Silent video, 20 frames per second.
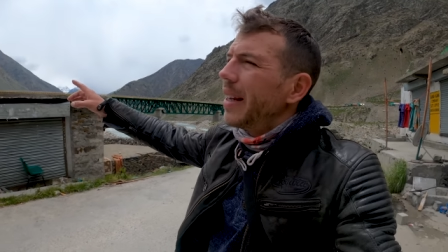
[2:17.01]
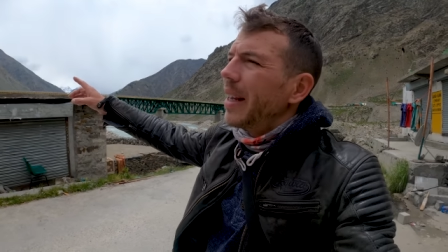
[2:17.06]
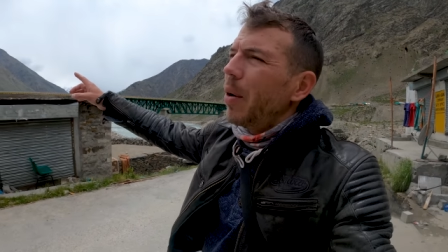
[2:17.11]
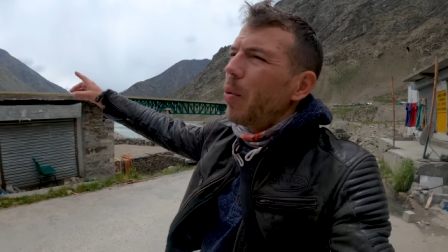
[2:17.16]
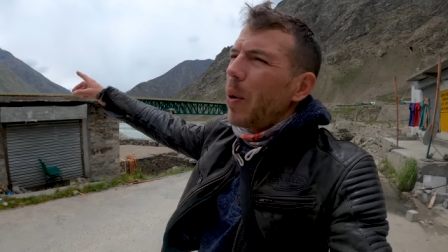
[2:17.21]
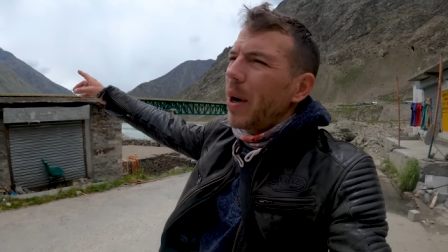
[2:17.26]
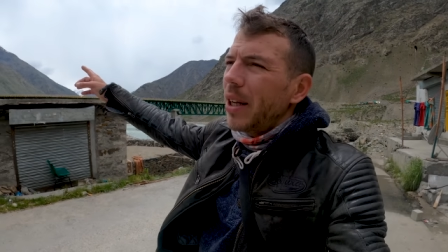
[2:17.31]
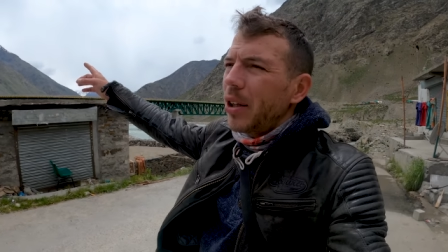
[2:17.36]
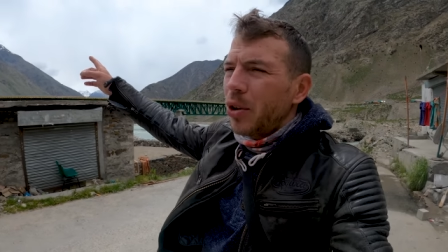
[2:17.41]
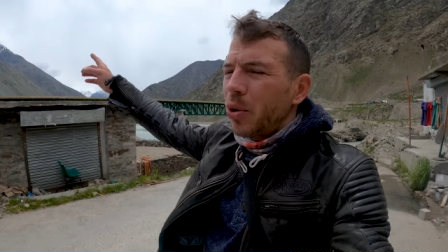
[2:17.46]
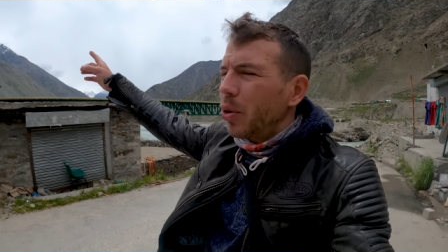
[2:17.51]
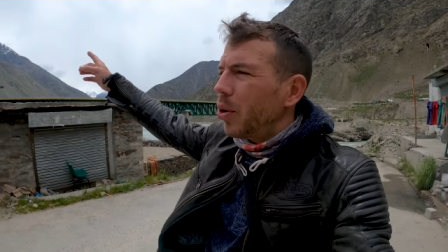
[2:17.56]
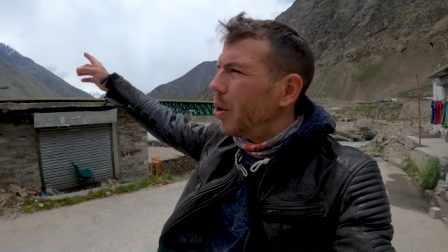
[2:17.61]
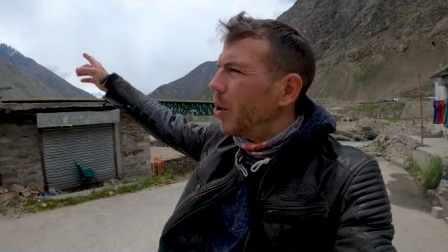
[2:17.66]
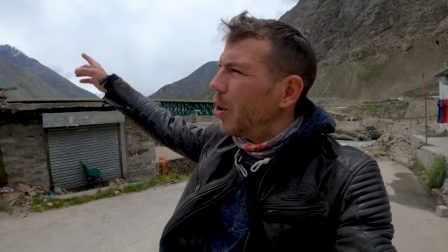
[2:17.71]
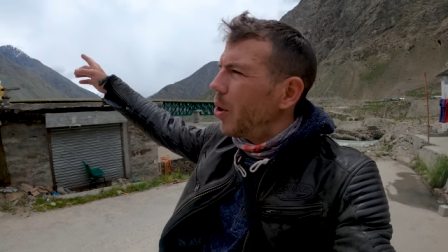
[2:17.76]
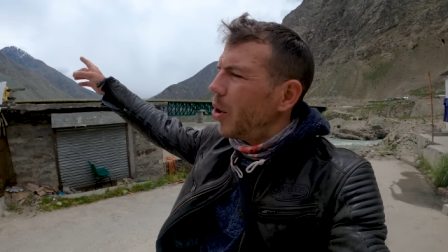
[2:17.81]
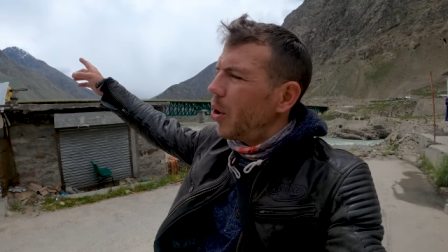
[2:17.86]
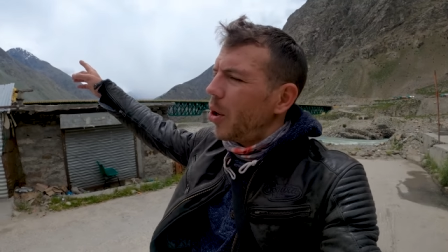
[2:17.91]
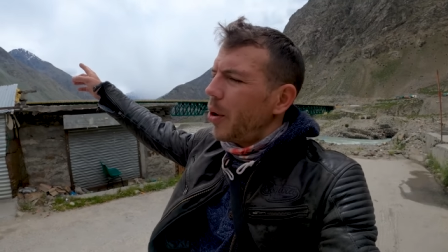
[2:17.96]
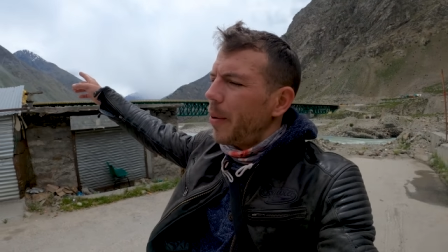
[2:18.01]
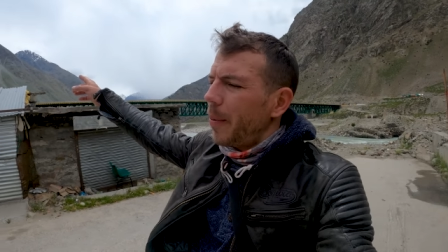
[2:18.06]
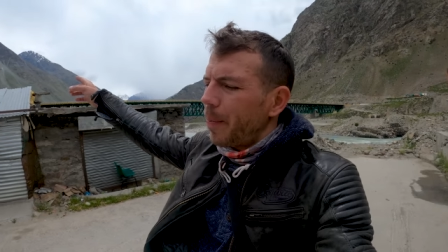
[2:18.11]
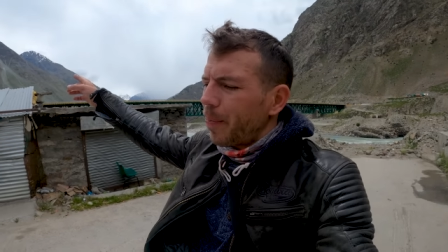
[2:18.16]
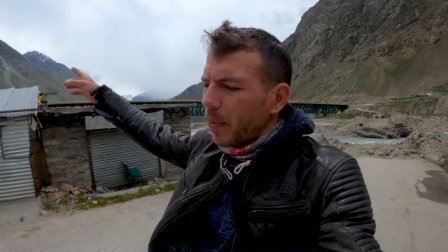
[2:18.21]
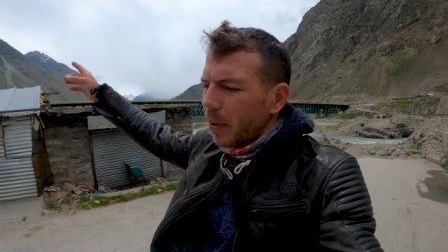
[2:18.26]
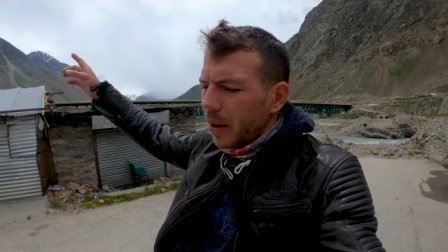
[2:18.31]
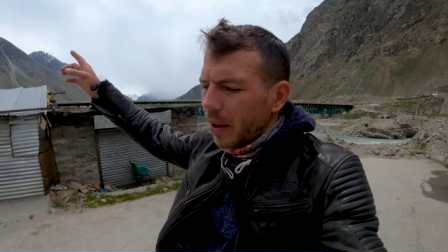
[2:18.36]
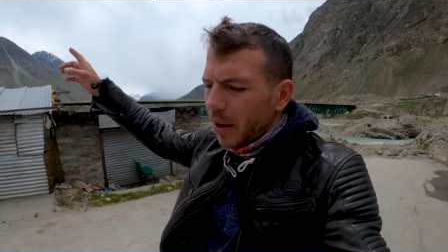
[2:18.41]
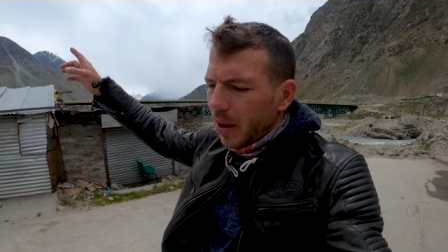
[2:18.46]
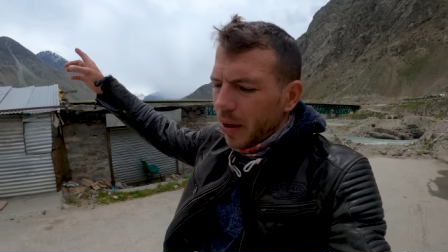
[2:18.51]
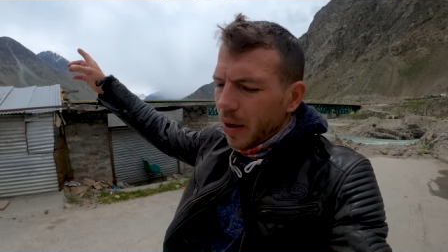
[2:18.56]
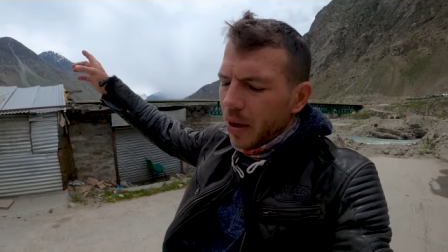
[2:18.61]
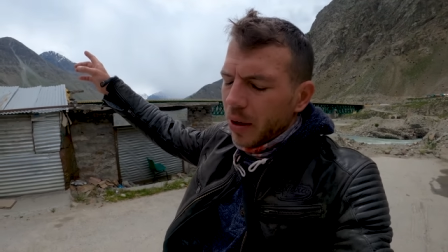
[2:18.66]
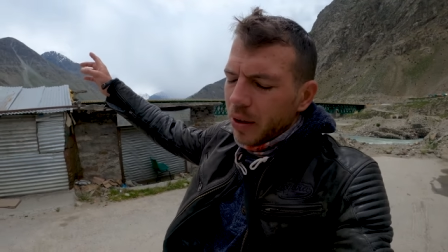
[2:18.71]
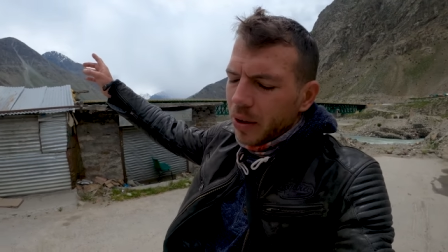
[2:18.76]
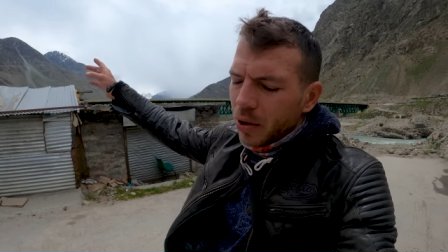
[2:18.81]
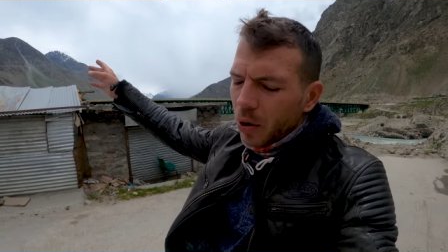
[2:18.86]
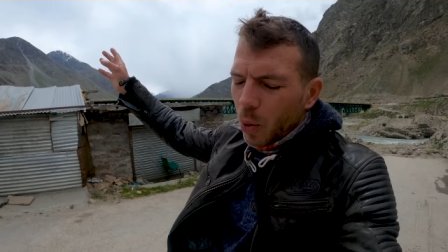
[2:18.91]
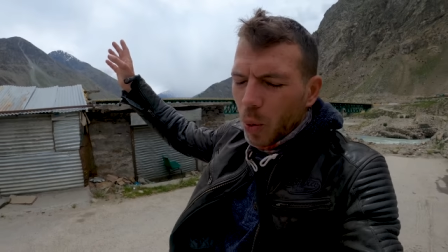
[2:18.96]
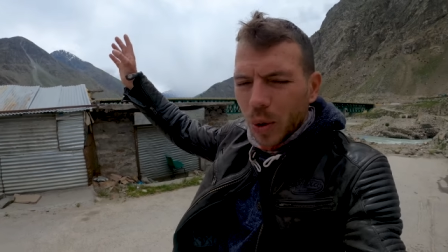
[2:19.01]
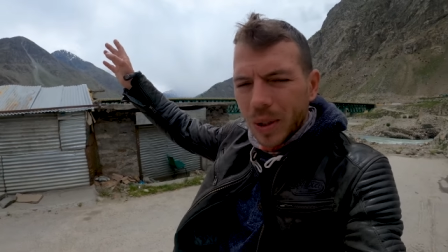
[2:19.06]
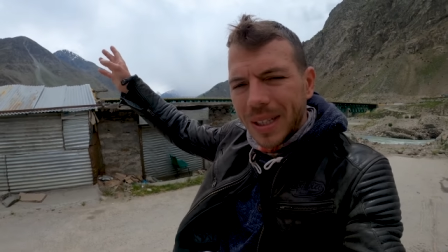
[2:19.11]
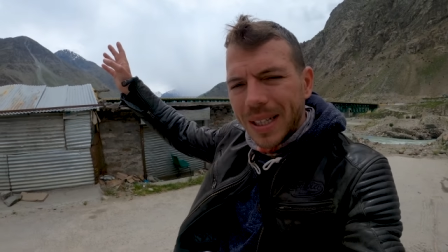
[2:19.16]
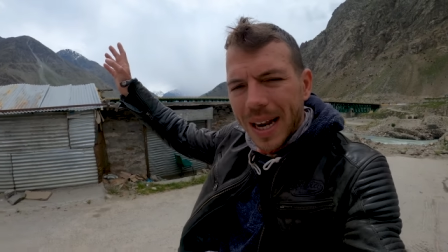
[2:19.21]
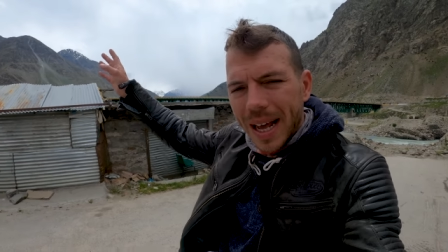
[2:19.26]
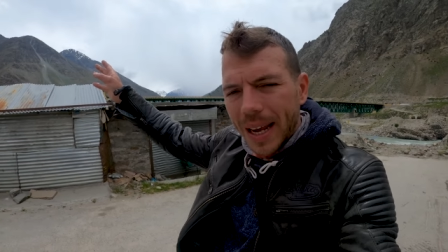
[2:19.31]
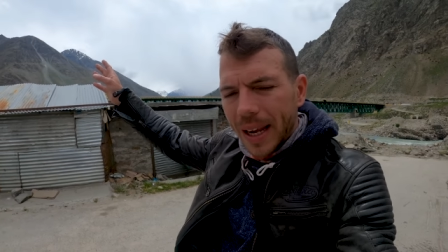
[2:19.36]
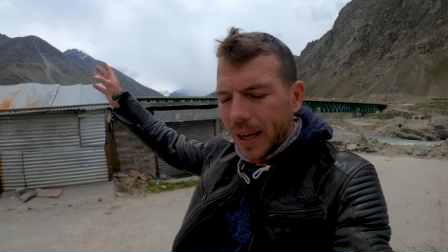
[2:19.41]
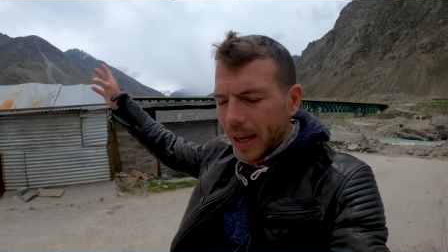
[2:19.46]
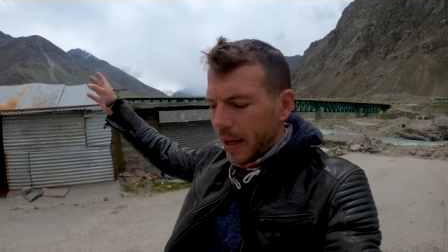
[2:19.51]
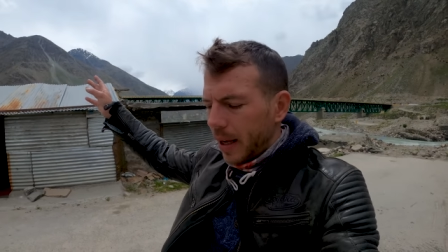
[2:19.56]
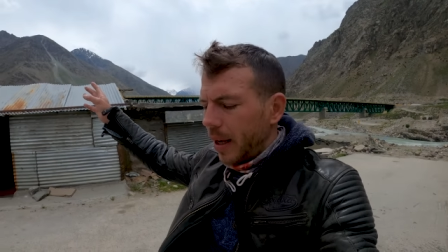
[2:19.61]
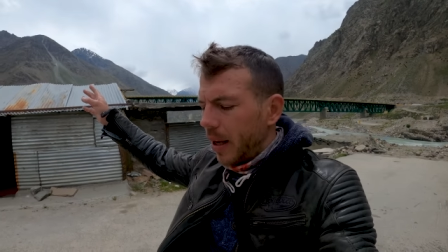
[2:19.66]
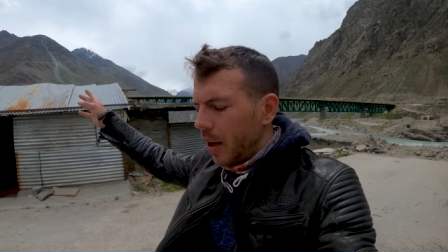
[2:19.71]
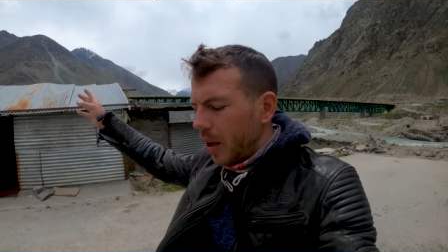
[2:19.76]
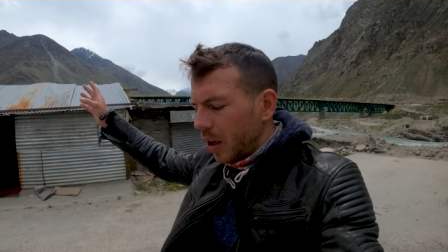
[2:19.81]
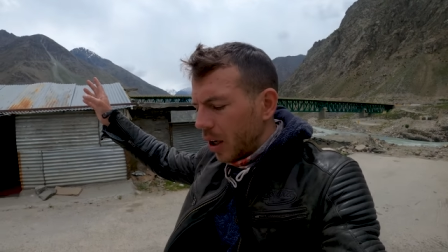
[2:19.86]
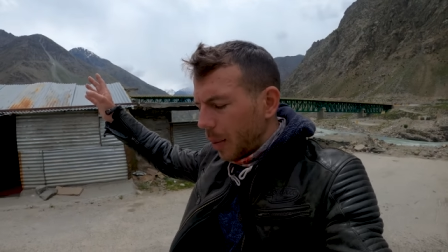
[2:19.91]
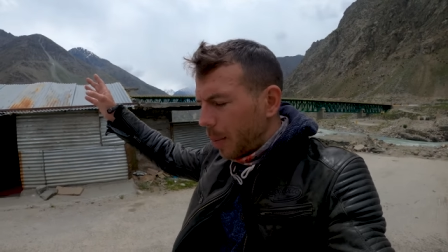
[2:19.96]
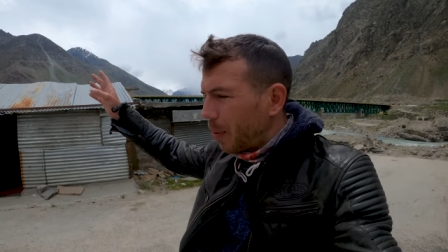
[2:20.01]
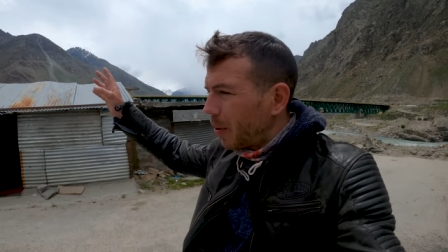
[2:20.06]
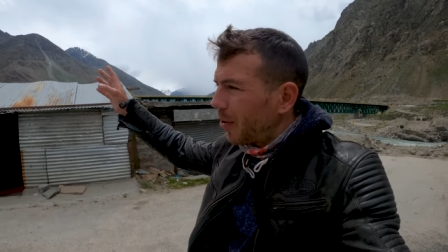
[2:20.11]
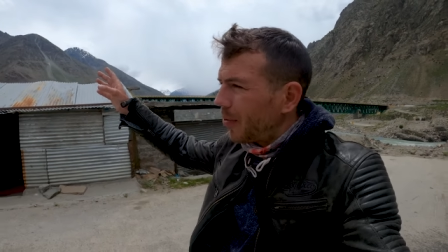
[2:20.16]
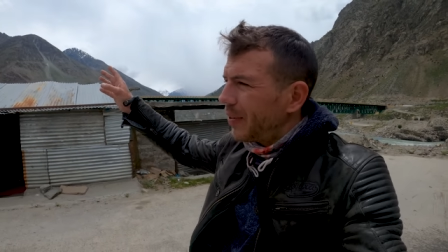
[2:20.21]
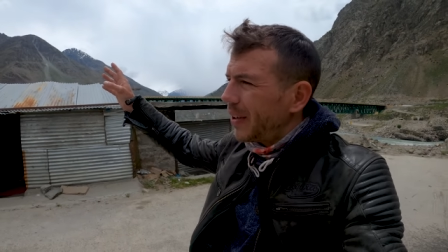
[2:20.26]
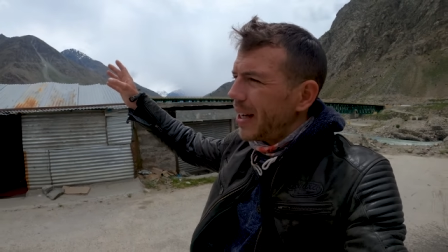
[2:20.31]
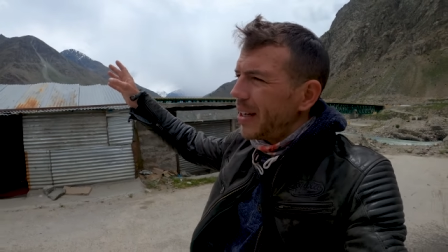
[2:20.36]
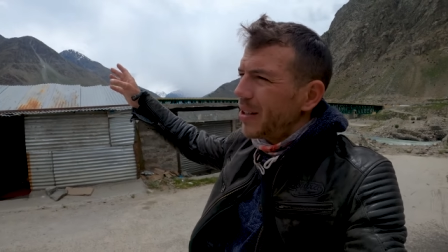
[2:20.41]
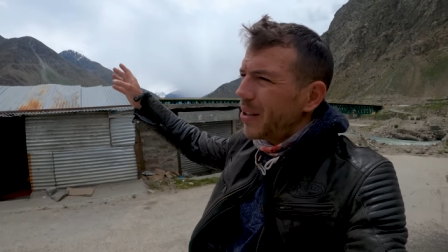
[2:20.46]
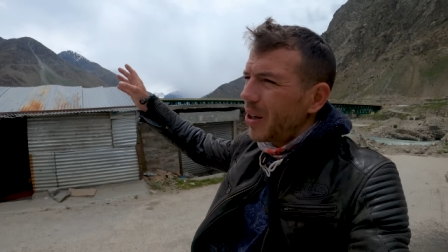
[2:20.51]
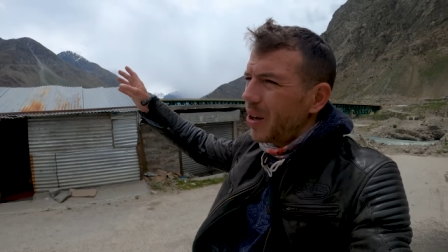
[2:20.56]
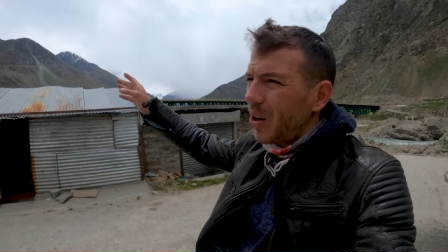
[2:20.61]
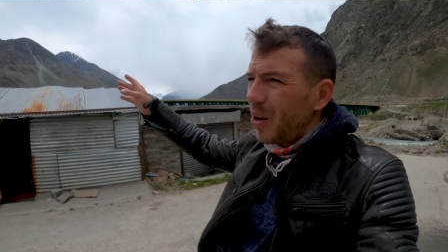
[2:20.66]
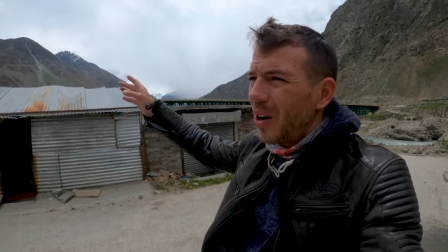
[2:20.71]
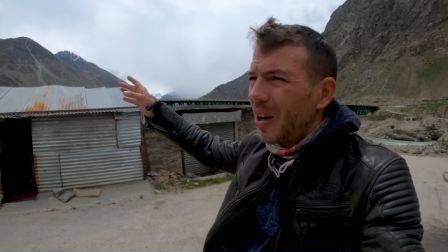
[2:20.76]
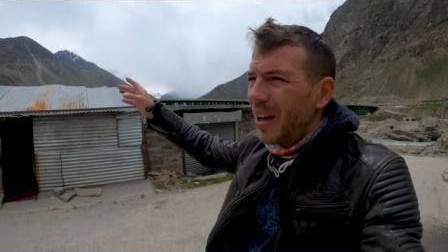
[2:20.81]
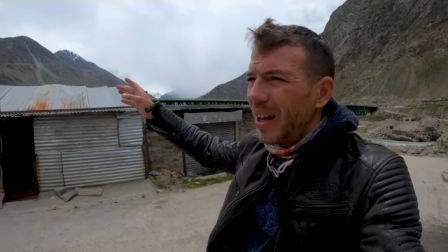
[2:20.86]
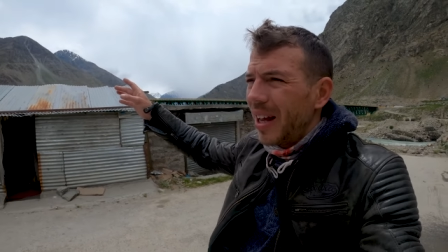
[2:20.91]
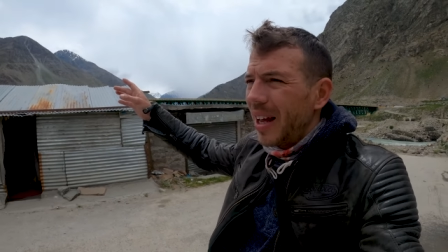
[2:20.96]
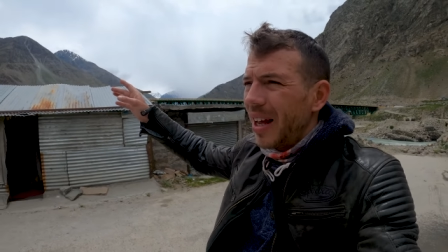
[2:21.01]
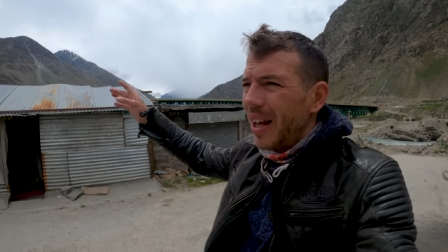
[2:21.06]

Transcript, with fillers: They went to the towards Leh a couple of days ago.